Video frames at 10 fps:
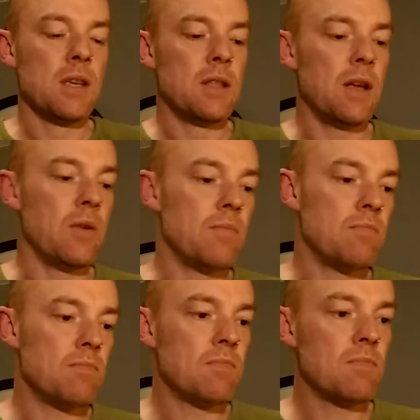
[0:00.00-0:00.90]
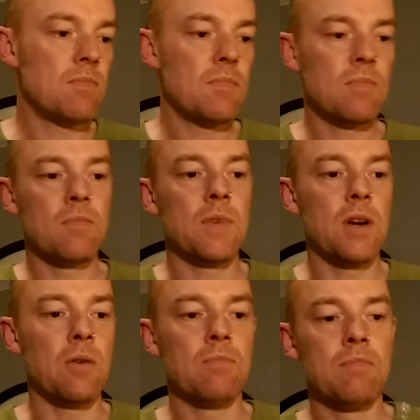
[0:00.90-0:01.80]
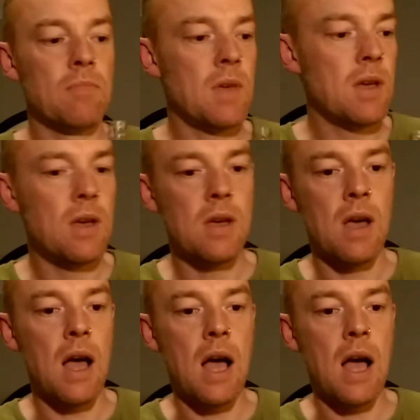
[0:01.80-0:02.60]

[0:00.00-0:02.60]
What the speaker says: Now, you know,